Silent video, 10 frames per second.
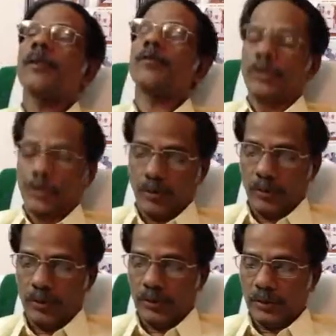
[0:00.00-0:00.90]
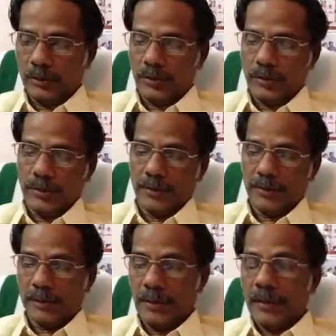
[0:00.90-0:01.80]
with
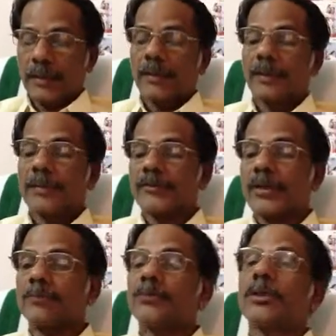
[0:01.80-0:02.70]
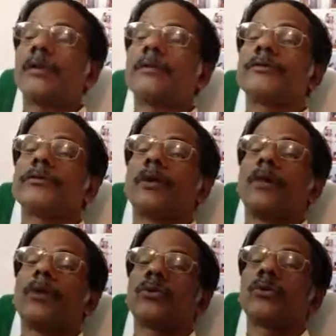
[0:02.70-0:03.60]
all descriptions
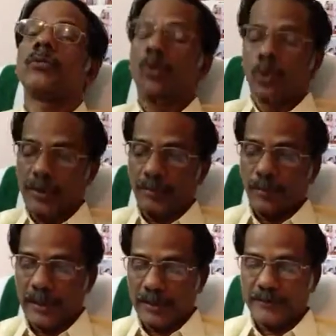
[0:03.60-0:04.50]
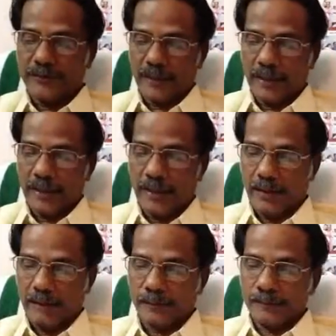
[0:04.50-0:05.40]
about the body parts
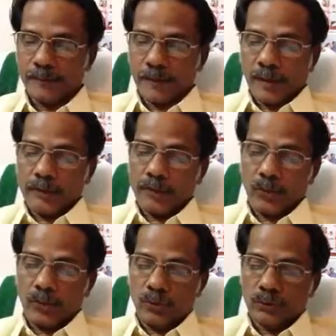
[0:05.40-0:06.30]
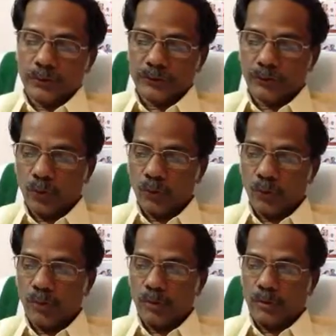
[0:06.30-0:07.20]
again. So the soul
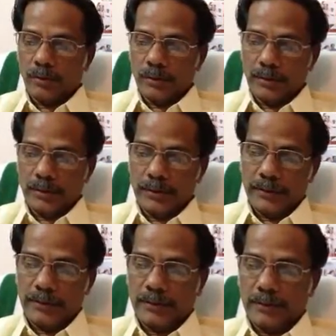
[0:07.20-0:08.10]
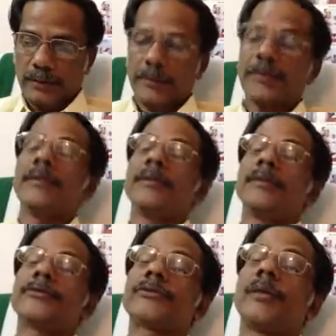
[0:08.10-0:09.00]

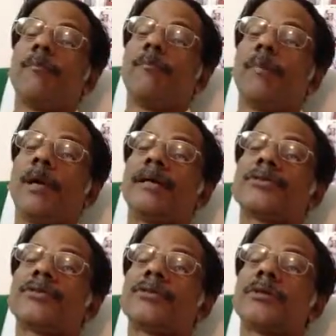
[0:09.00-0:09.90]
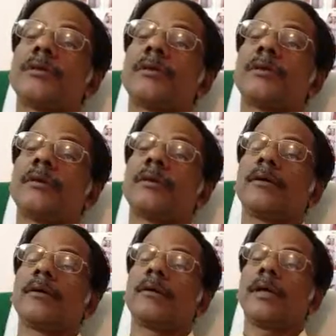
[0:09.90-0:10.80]
is the master,
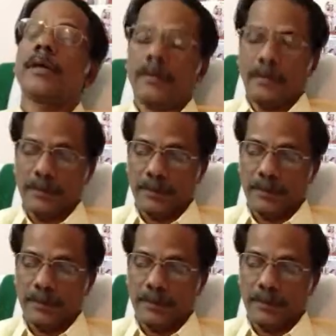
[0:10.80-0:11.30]
and